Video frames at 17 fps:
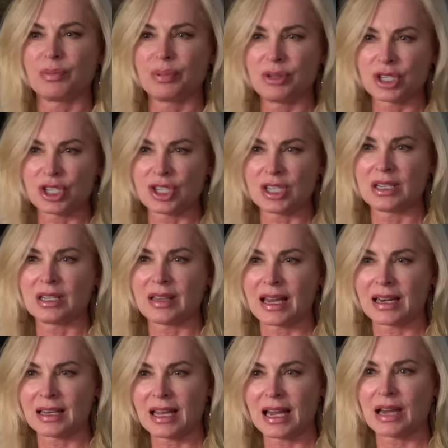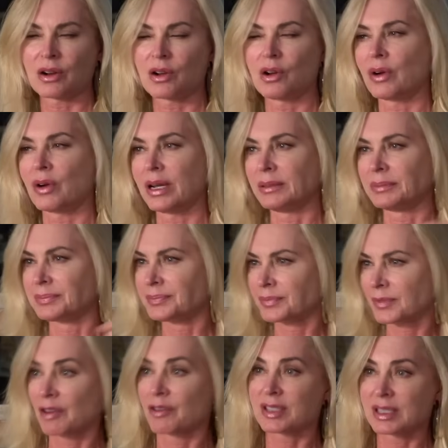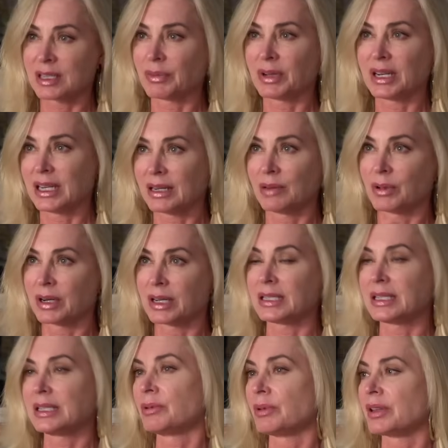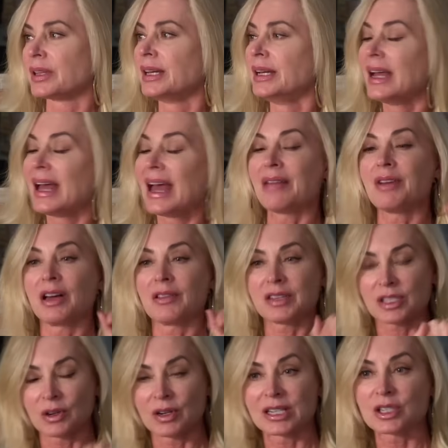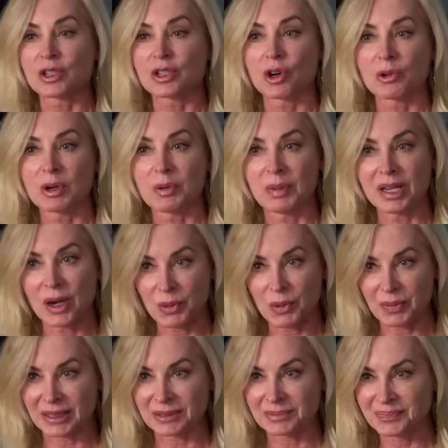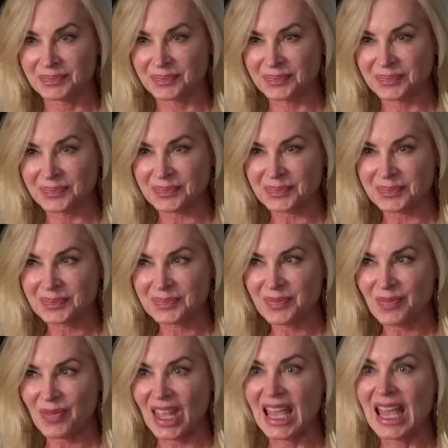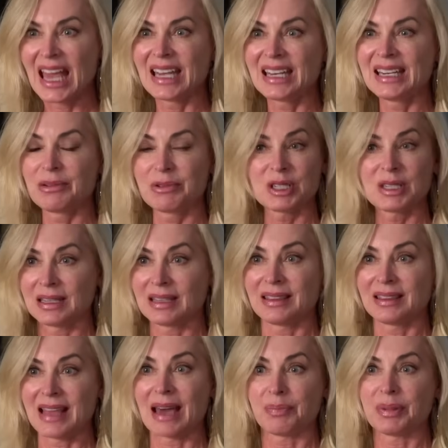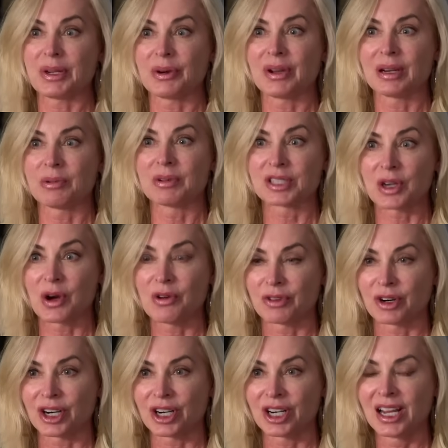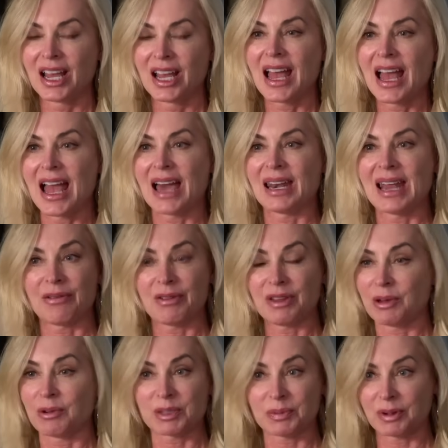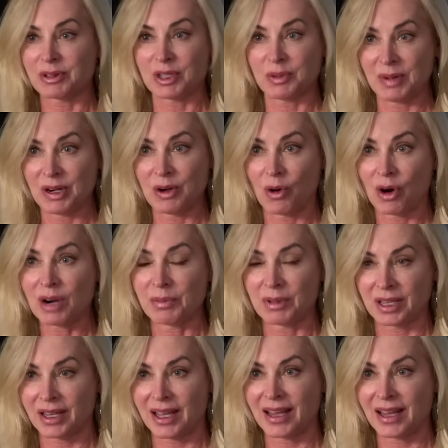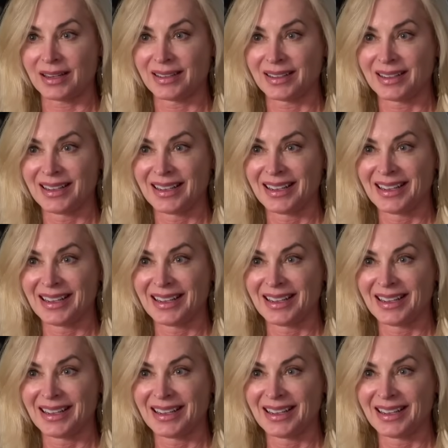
pushed into that category of somebody he didn't want to deal with. And then all of a sudden his door would be open, and that period was over, and everything was supposed to be normal again.